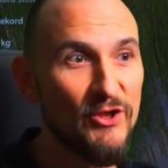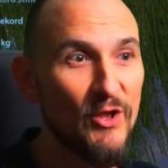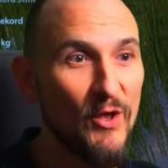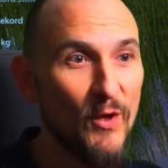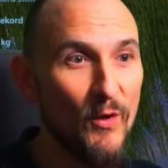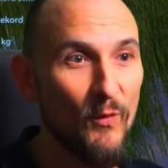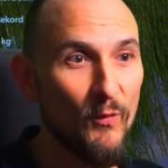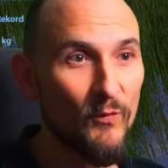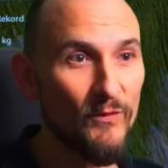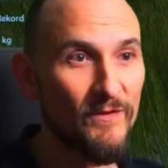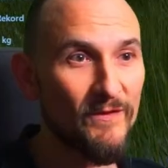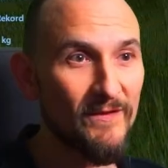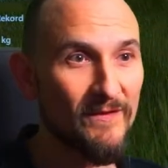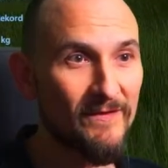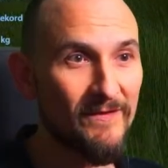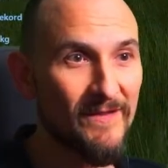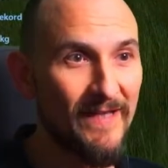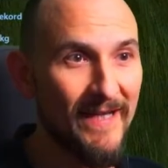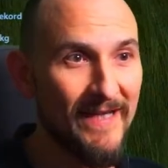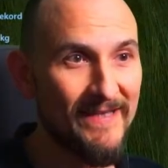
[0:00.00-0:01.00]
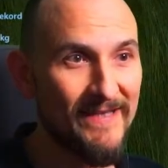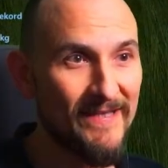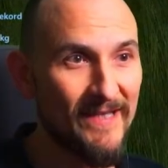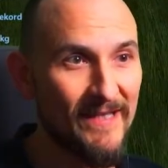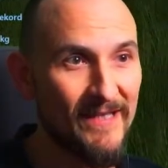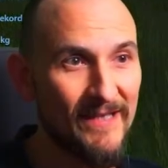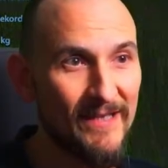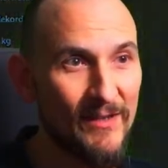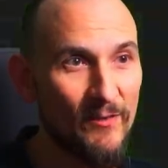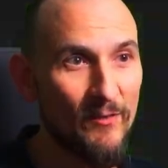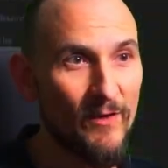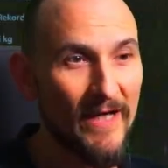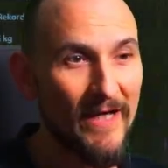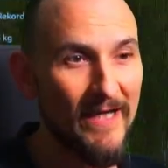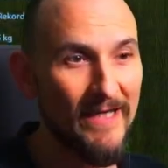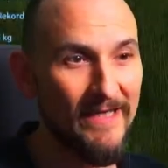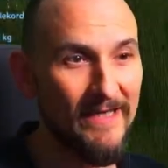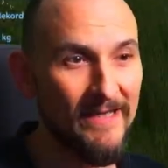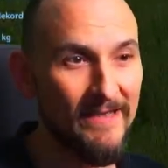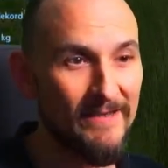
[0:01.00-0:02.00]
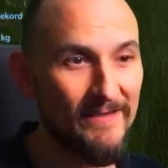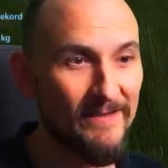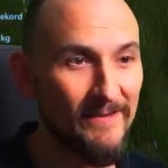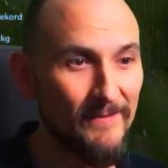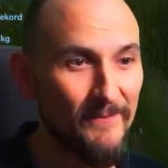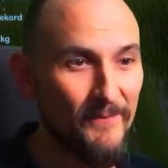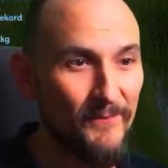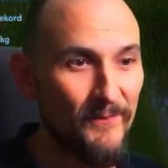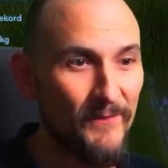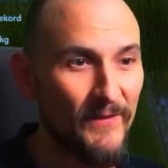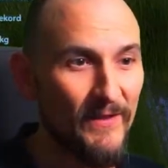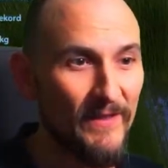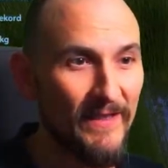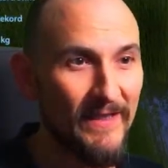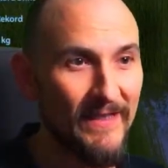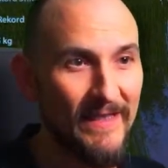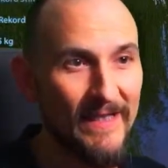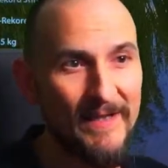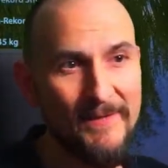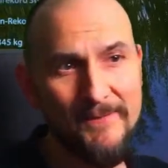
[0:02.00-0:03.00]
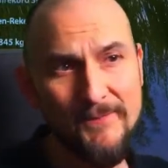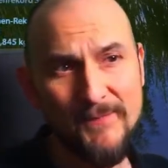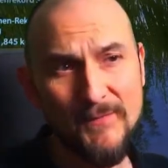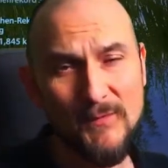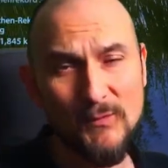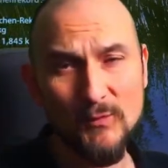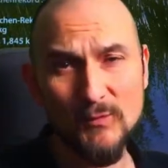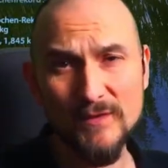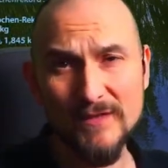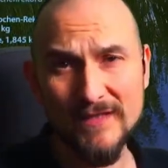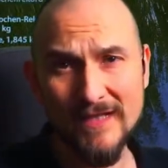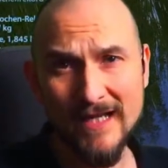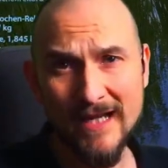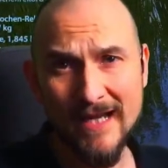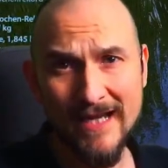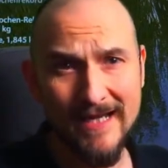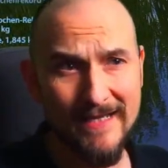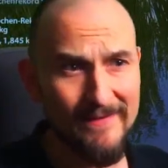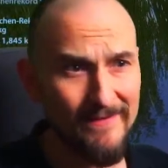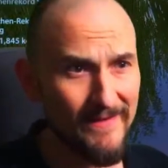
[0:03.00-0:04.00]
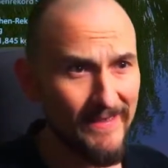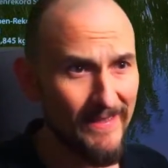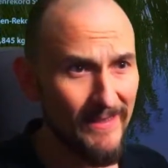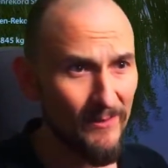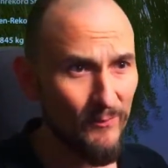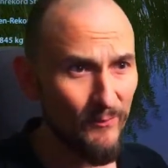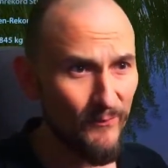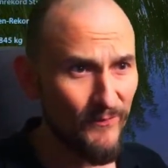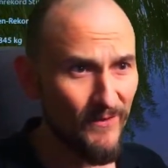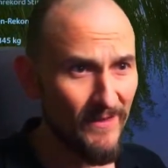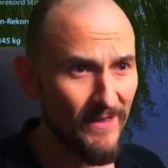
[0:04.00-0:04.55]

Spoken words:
here, some around 2 kilograms, now here a bit mixed, and actually also some,